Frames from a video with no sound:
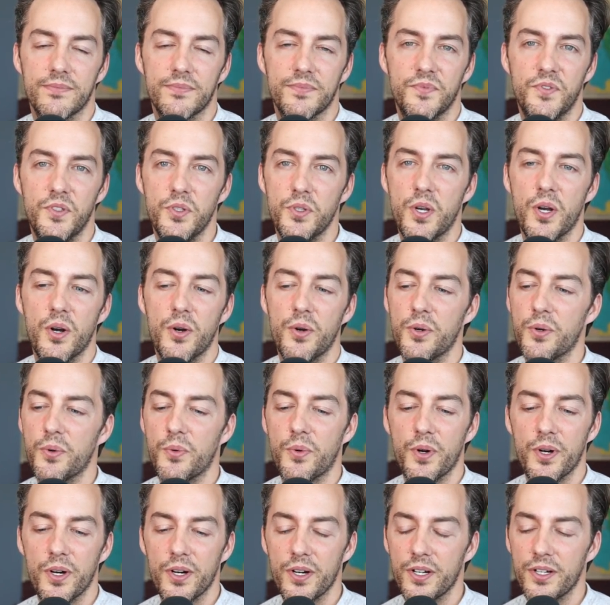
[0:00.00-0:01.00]
If you go to
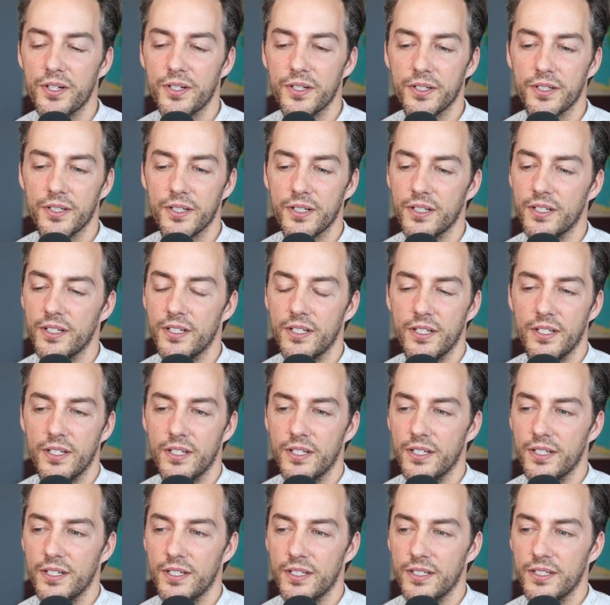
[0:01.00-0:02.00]
work or
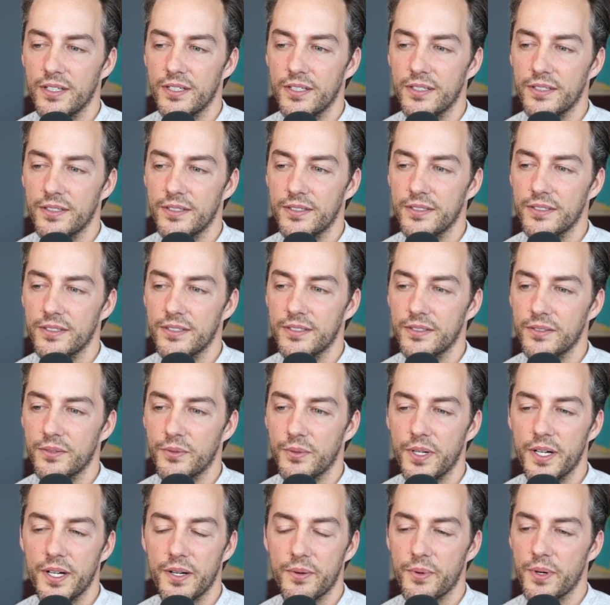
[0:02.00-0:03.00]

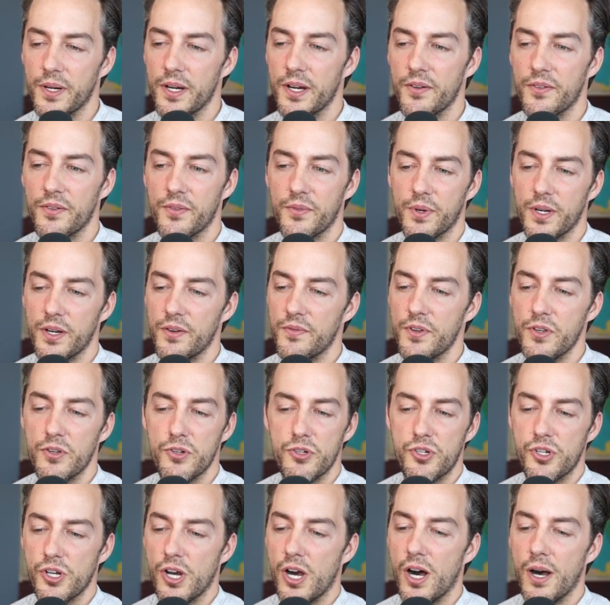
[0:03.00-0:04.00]
wherever, wherever
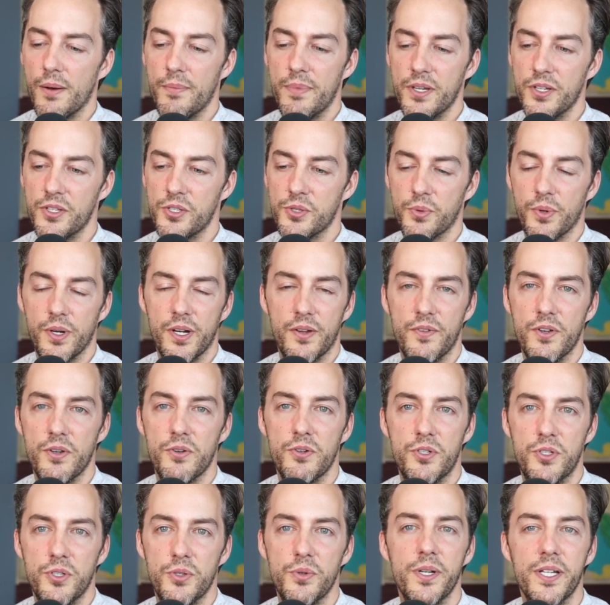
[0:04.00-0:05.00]
your job is or whatever
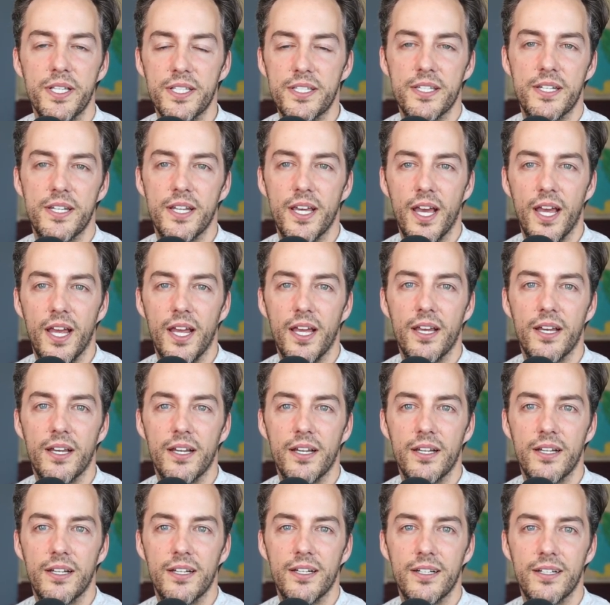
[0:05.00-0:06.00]
you're doing today.
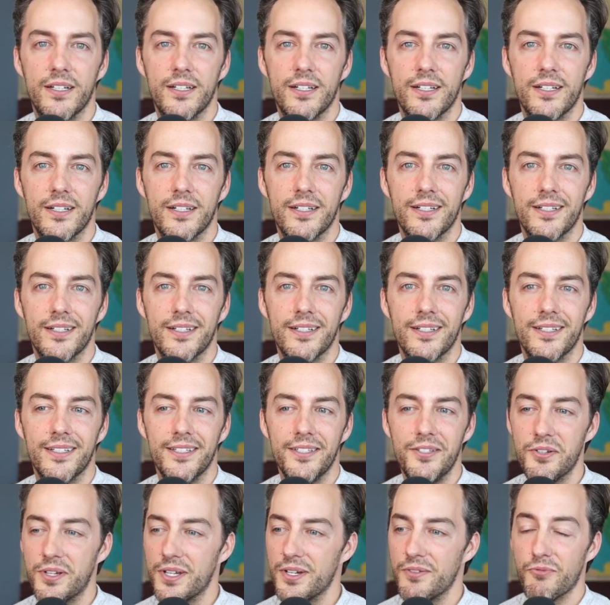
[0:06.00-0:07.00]

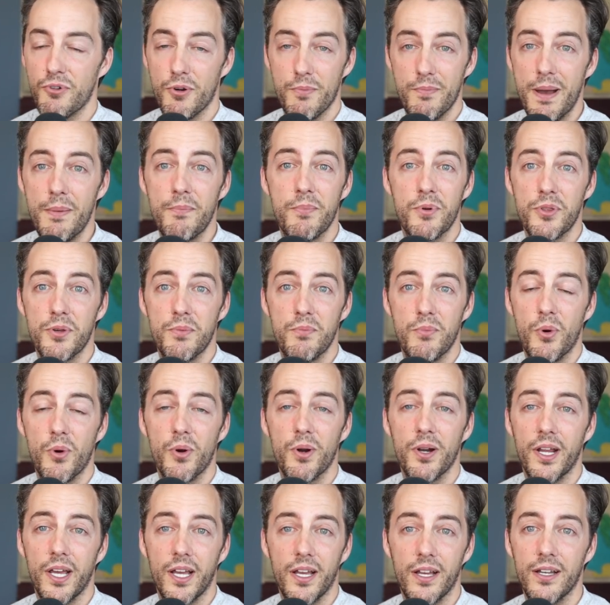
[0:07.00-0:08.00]
You can remember the
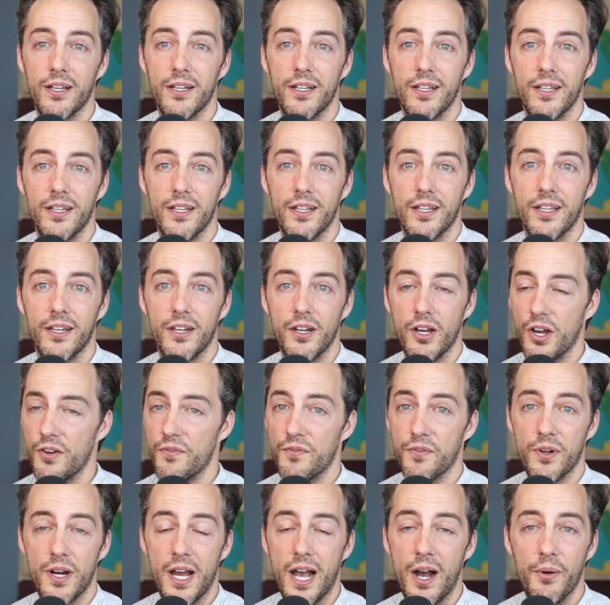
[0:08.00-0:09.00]
morning, not
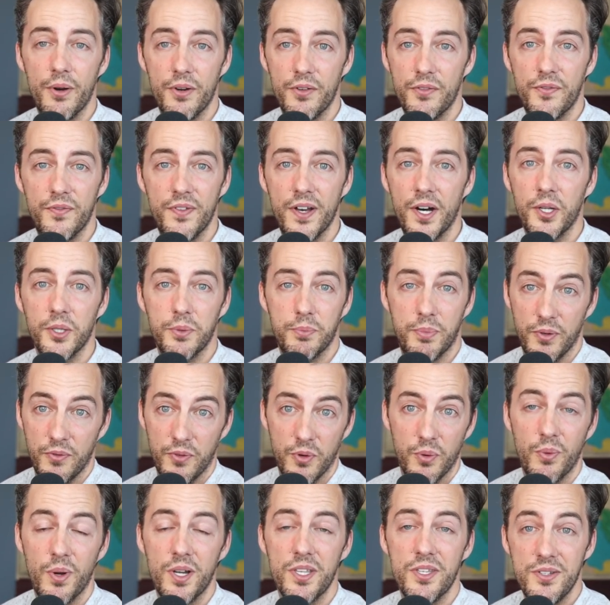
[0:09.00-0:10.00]
for how it felt, but
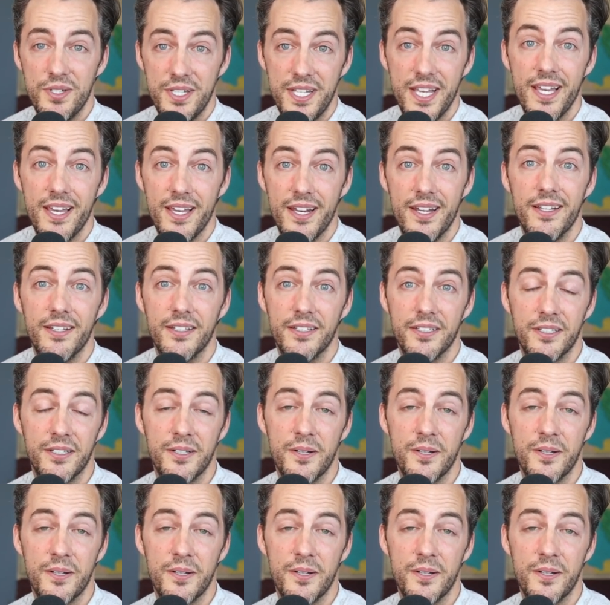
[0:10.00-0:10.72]
for what you did.